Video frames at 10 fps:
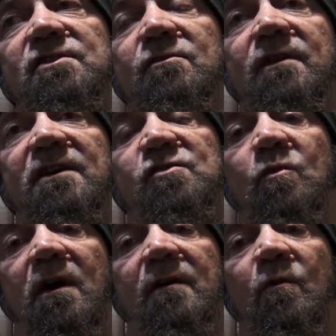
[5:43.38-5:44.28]
So that's
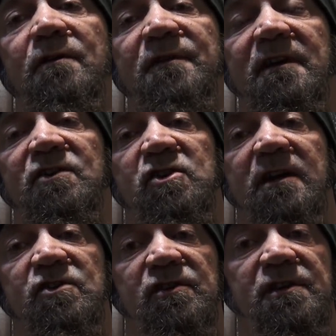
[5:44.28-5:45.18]
why one thing, it
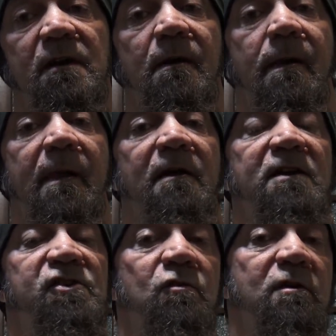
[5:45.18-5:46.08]
changes.
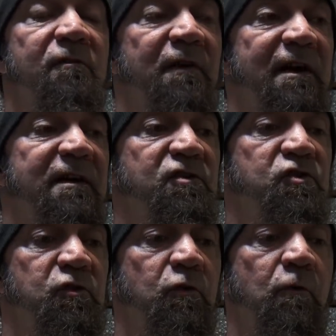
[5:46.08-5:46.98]
So if I can
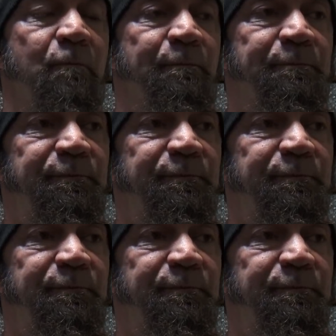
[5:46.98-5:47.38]
do,